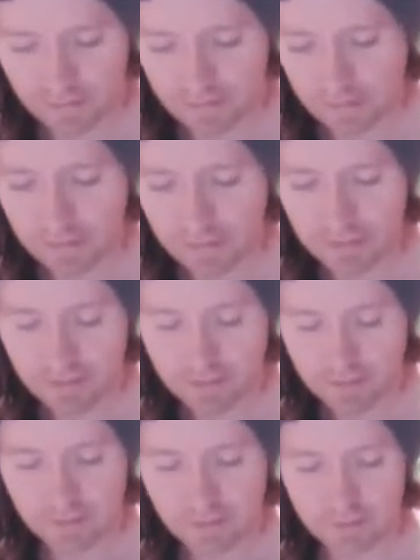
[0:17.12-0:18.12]
didn't end
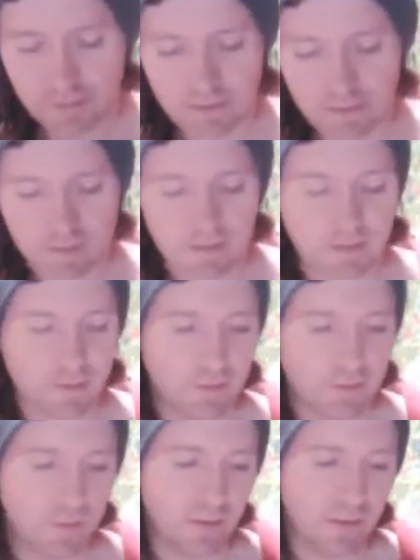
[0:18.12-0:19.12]
up doing anything else
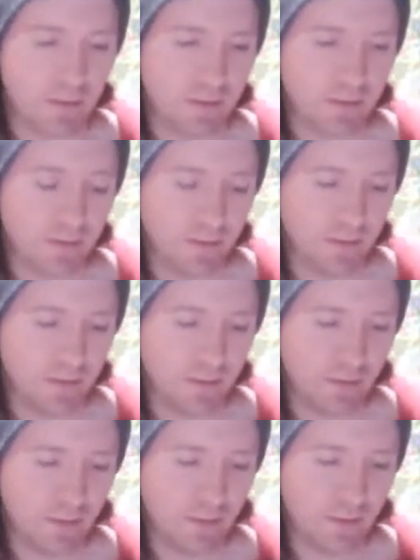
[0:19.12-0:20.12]
on it.
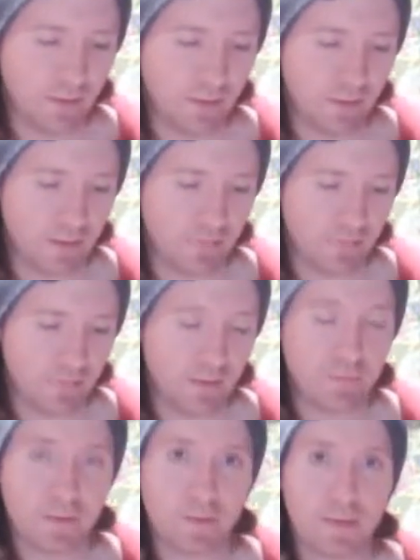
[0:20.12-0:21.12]
So I
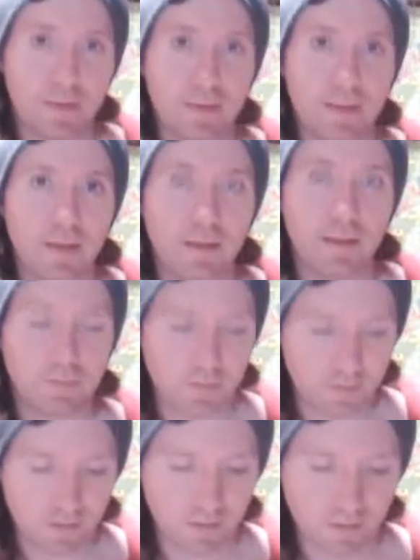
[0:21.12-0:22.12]
feel like now
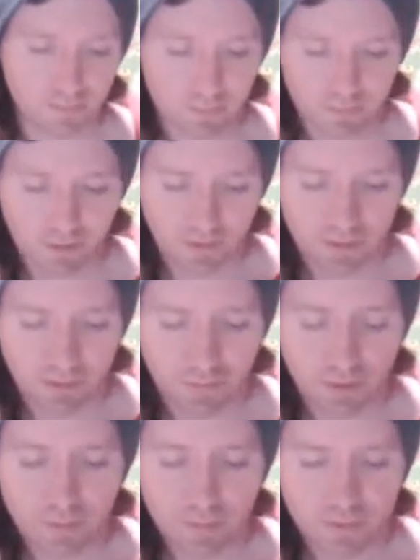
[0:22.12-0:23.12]
is the
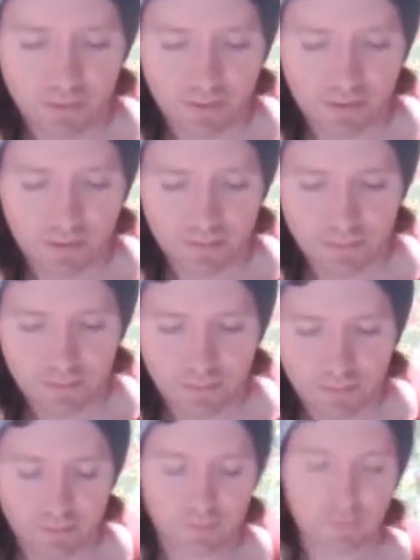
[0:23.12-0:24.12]
proper time
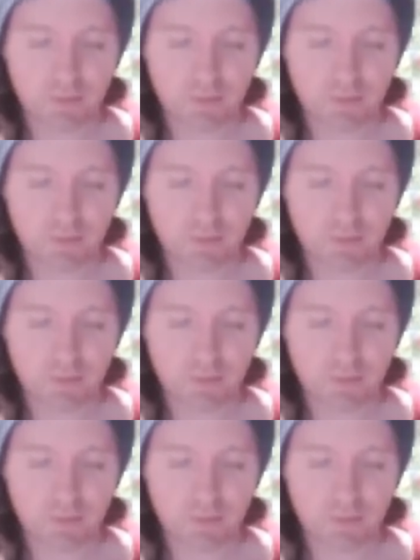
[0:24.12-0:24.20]
to